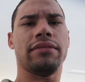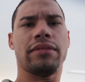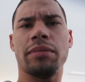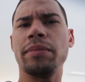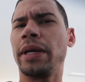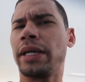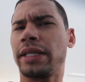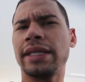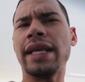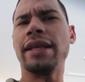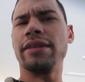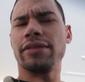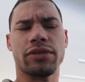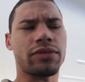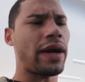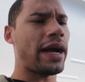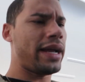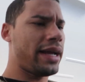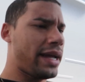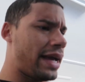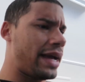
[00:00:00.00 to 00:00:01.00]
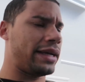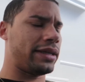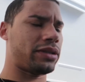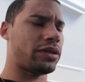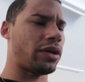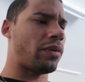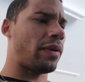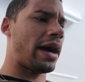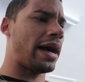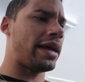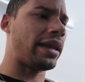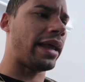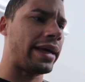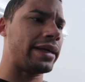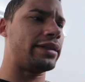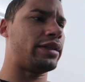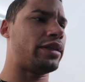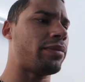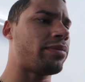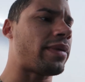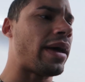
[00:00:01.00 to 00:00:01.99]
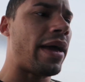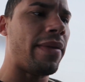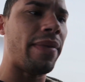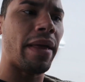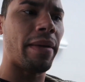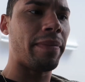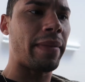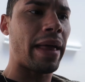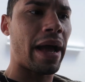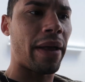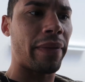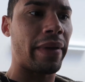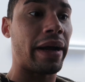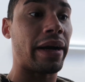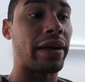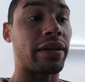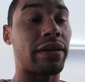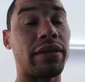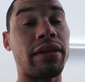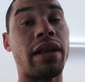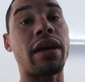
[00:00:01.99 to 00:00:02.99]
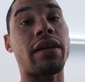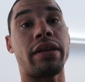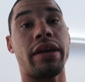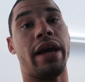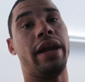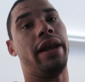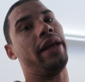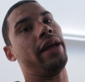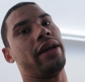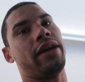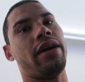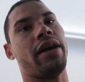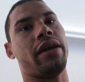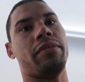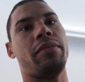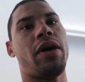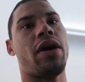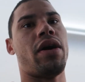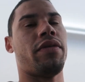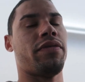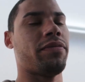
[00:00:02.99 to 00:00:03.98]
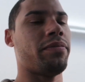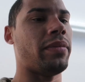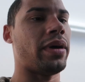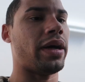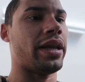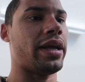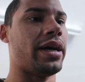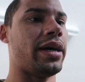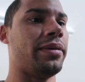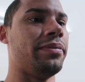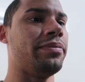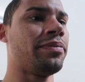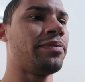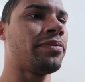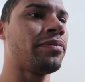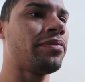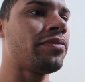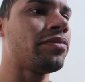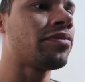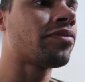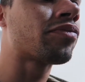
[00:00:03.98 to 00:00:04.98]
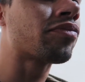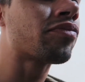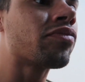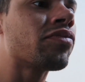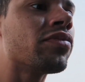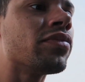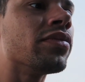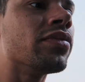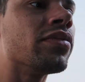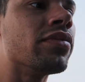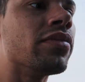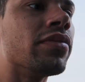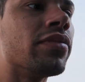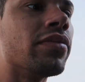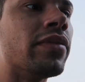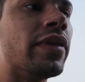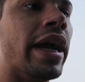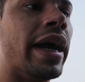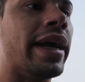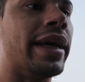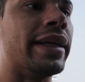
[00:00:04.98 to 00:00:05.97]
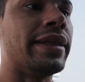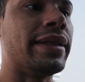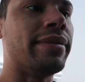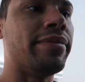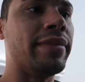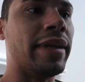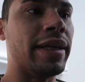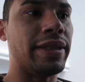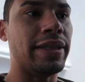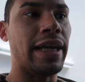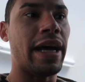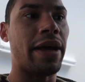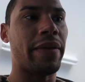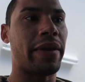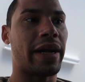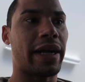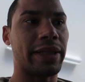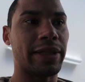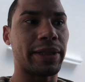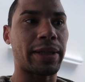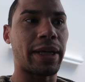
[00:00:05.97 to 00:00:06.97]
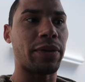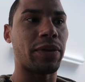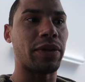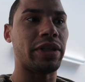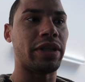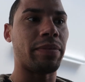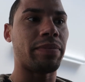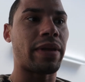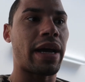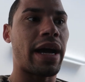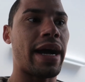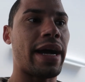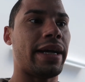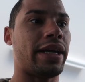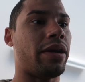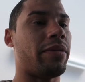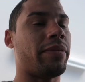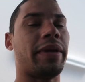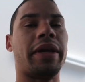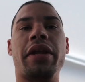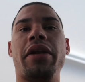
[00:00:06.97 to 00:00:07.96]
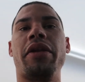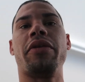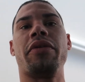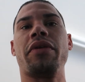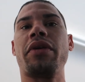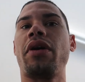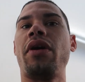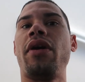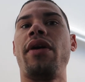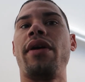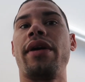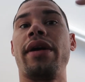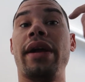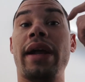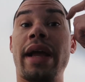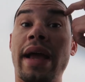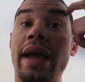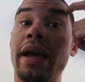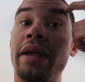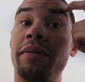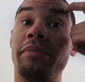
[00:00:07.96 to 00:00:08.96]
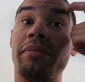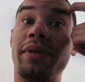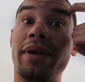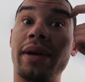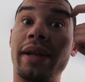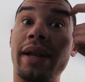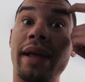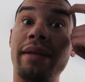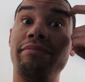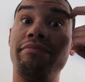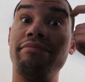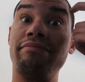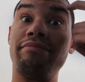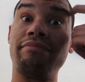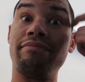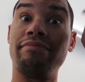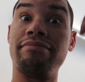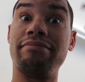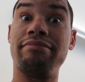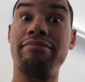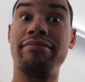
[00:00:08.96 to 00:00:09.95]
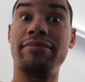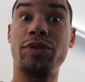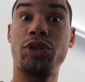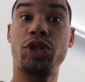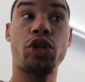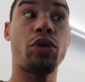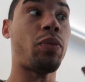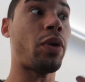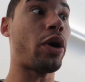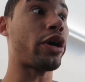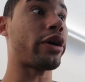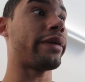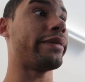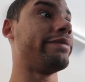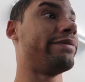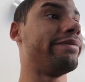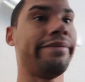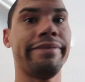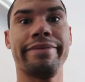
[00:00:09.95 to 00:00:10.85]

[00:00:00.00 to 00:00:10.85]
It makes sense, right? Yeah, so I like zip tied them down there. Luckily, I didn't cut them off, but yeah, it's down there. I just cut the zip tie and I'm gonna get under the car and plug it in. It should work.